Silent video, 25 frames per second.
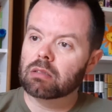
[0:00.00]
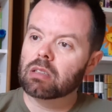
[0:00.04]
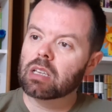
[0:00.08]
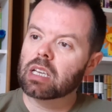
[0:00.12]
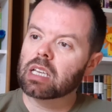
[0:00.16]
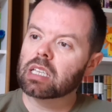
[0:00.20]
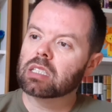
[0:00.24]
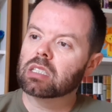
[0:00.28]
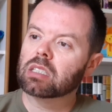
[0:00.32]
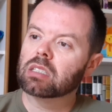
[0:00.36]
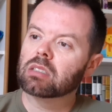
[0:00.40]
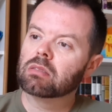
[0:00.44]

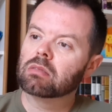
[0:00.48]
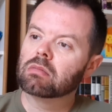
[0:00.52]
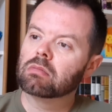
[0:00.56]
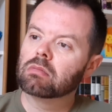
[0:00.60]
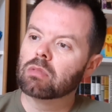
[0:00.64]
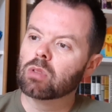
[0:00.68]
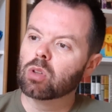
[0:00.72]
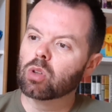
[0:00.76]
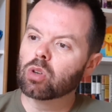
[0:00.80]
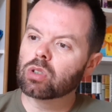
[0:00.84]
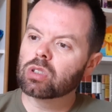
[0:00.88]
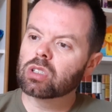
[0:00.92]
this
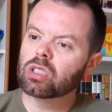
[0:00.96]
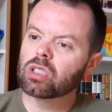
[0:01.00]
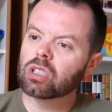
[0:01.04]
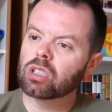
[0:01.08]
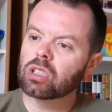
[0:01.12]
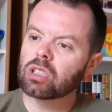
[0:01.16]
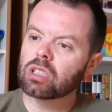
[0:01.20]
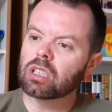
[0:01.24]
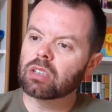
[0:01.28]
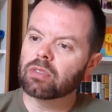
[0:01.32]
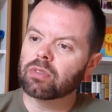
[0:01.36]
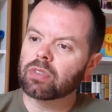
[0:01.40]
looks
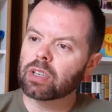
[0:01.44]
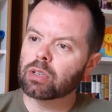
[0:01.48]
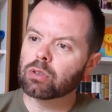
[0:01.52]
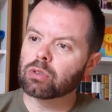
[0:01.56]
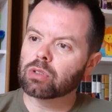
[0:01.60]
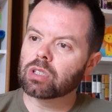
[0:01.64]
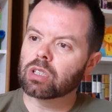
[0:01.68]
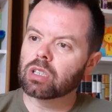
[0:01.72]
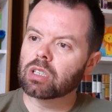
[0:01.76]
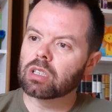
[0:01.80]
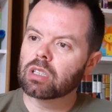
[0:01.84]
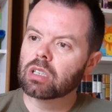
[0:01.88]
good, it
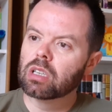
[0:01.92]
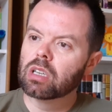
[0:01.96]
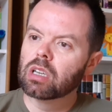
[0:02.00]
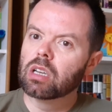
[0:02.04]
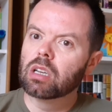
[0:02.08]
feels good.